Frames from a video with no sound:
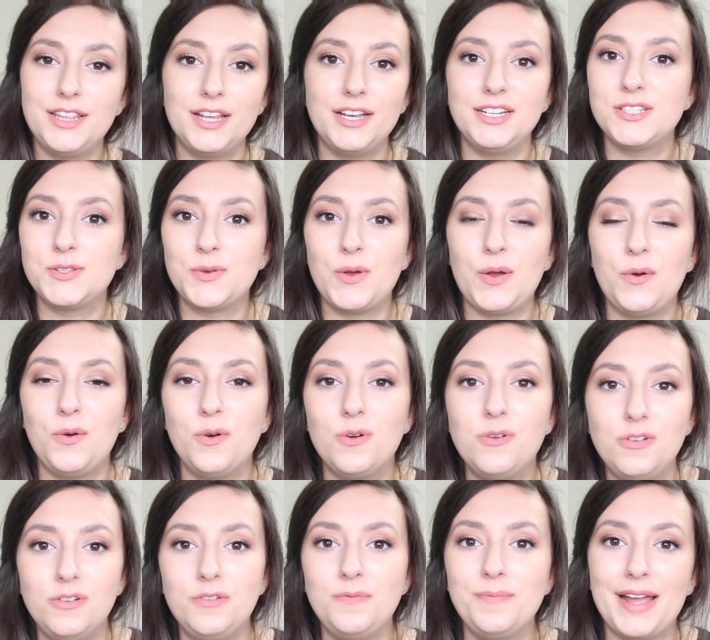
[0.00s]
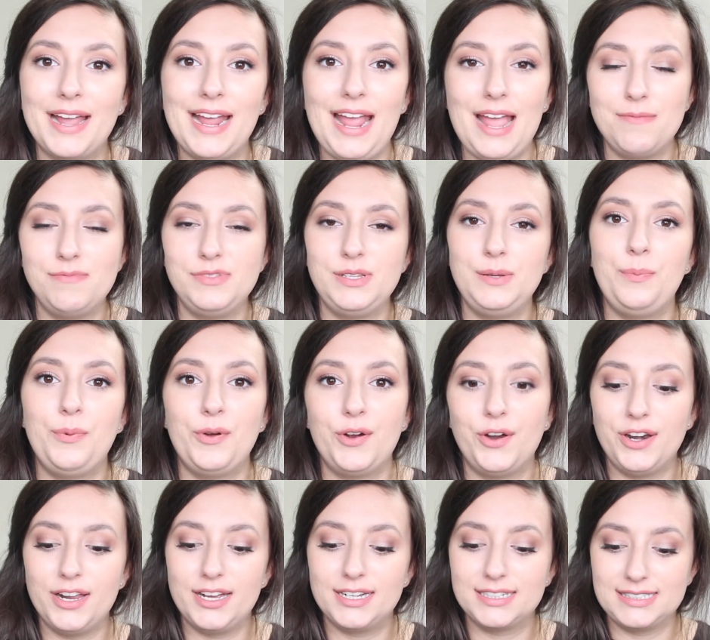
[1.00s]
So those were all of my empty
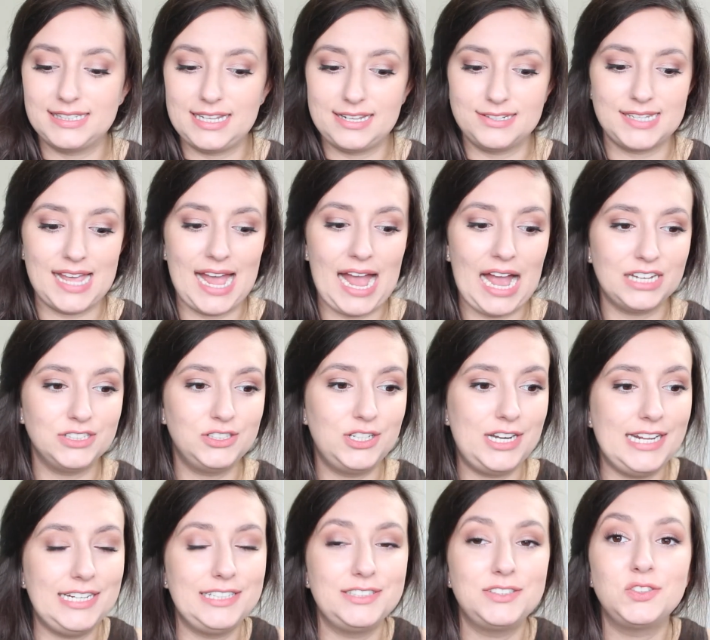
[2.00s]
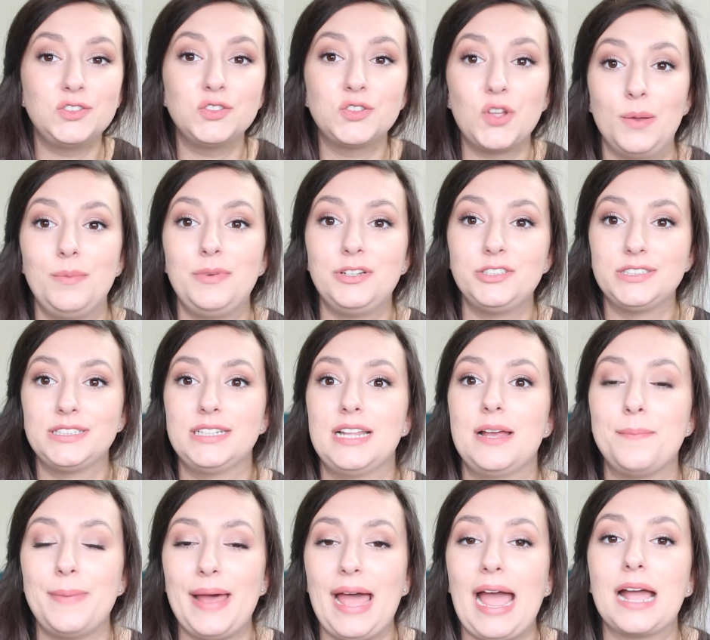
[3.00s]
products. There's actually so much in
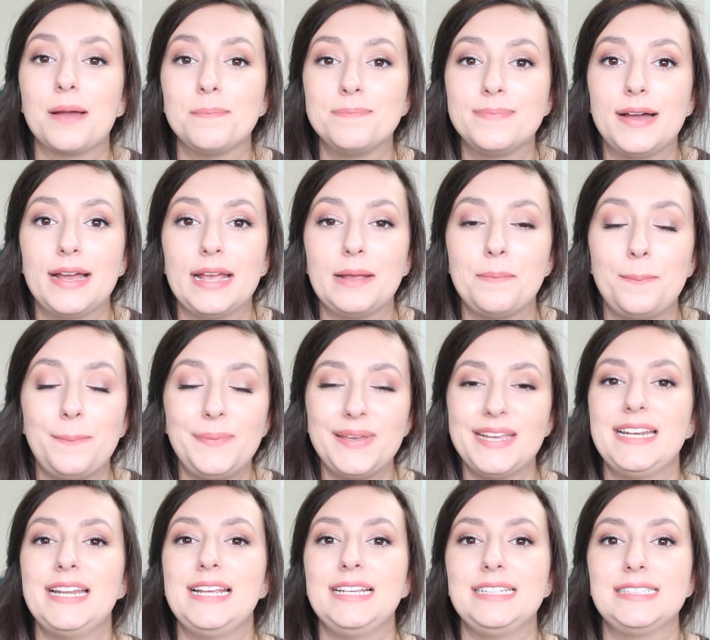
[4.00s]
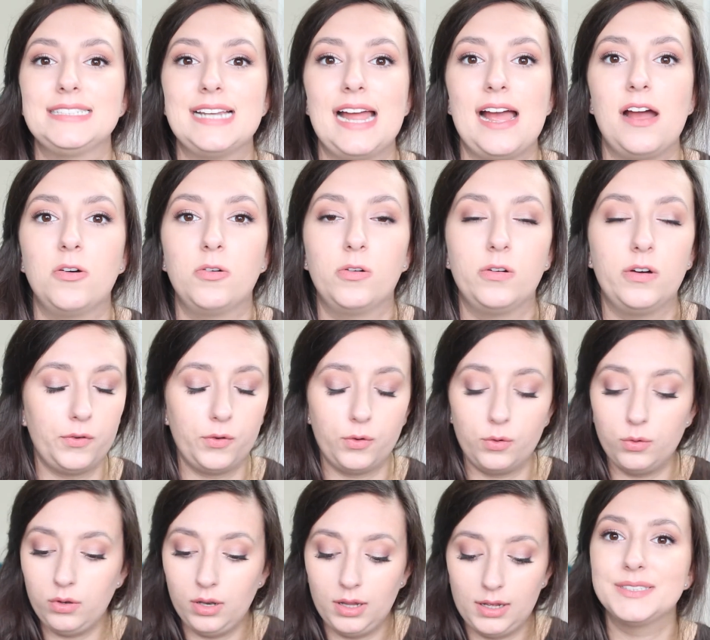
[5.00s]
that bag. My bin is now
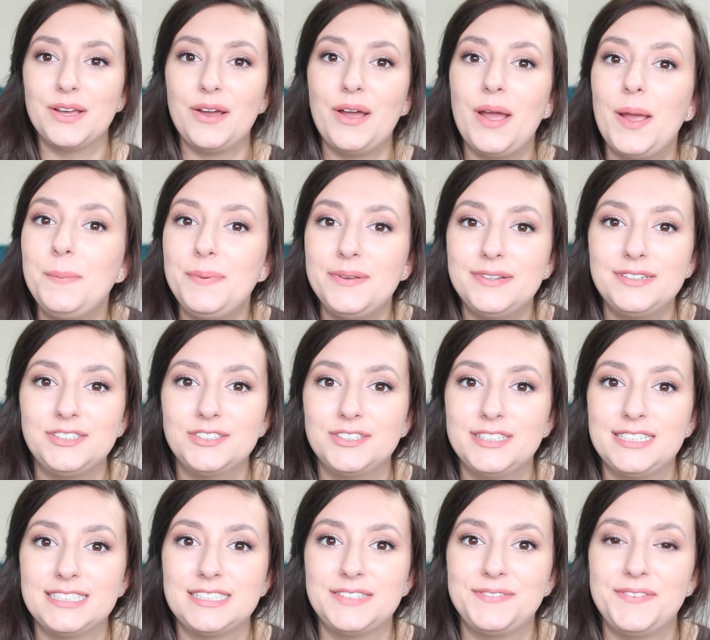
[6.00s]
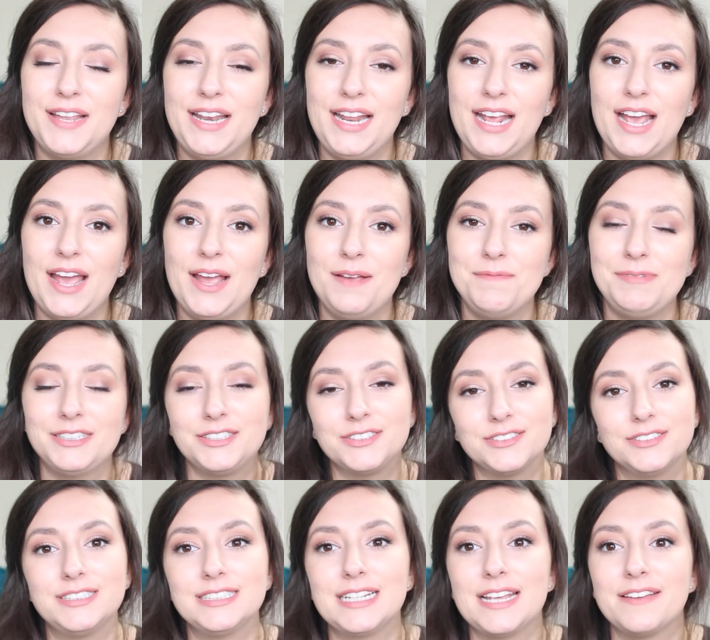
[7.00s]
full. So I hope you enjoyed this video. Make
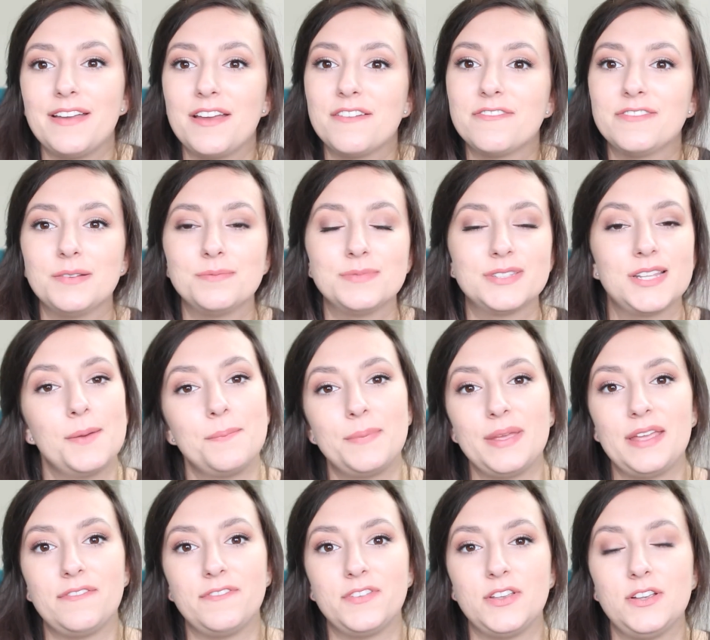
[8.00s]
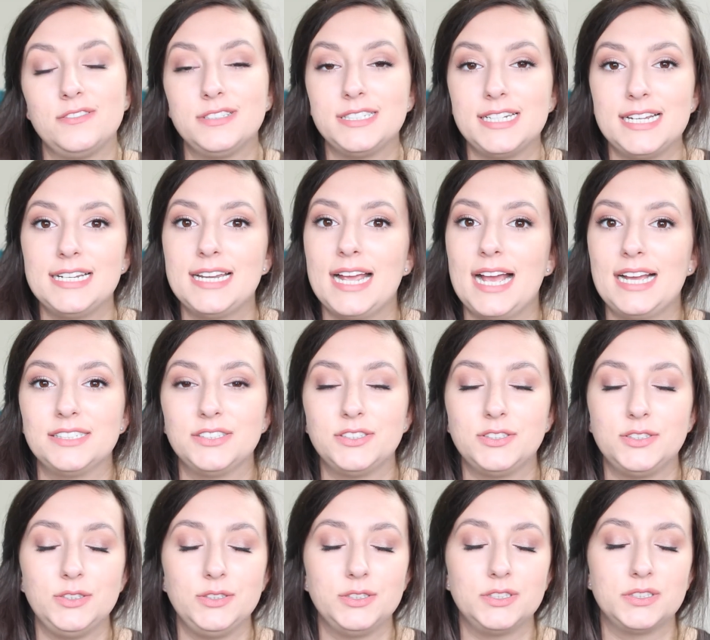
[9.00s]
sure to give it a thumbs up if you did, and
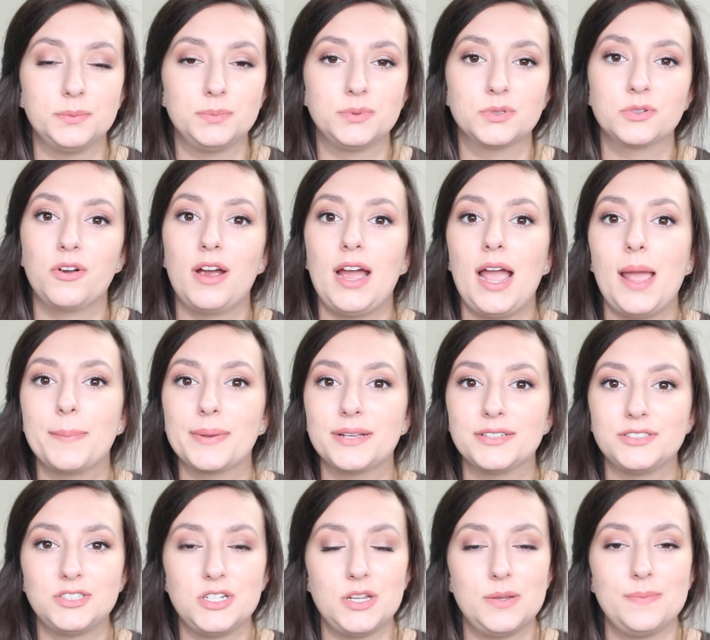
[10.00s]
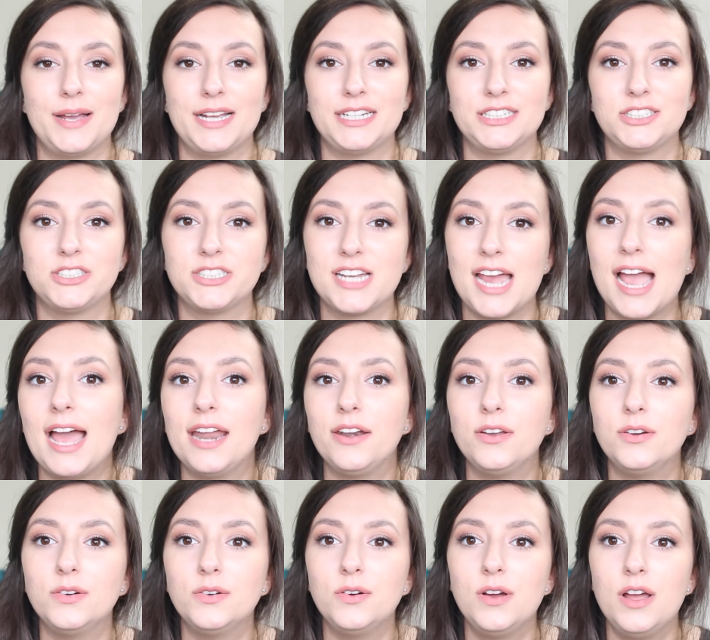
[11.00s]
to subscribe to my
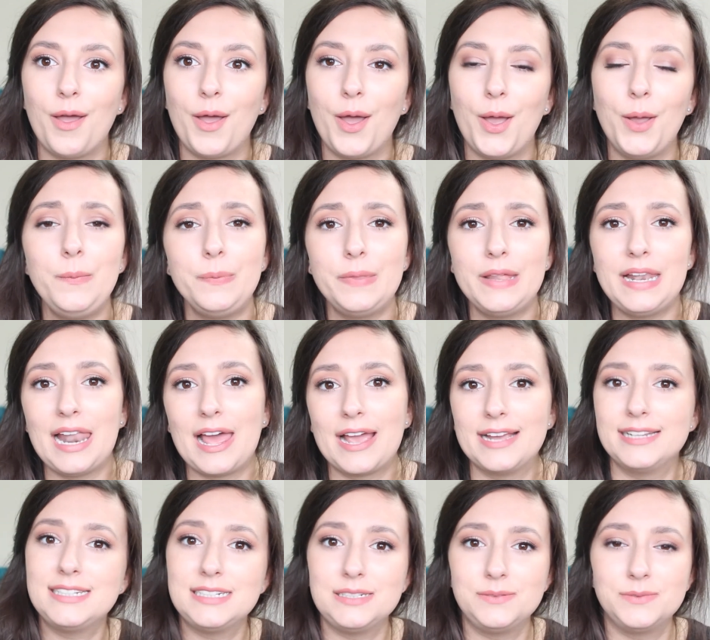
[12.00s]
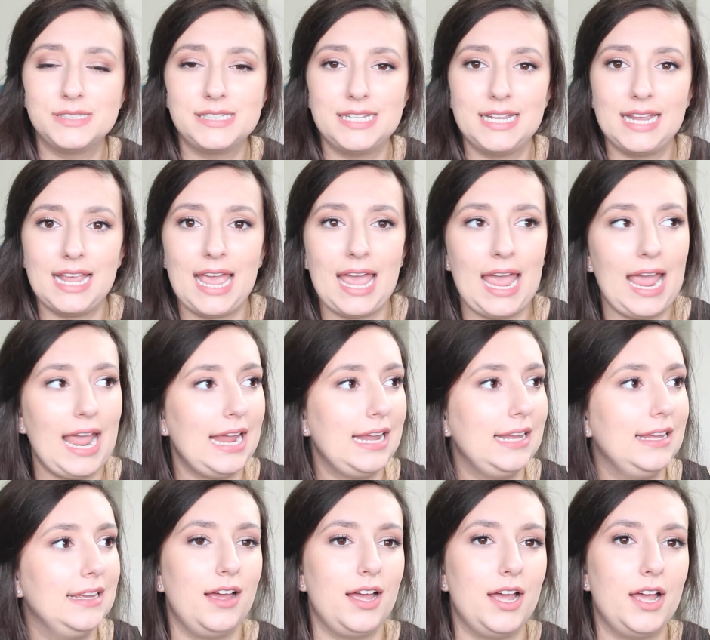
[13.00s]
channel. I hope the lighting was
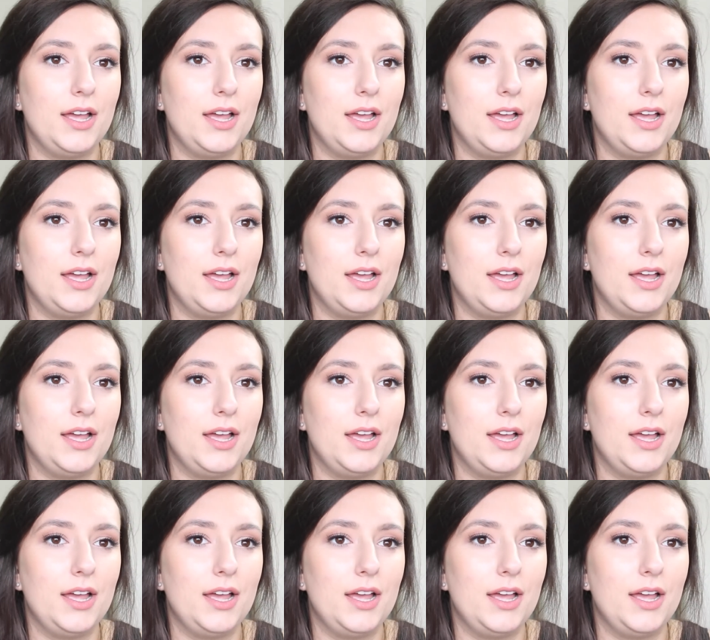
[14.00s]
okay.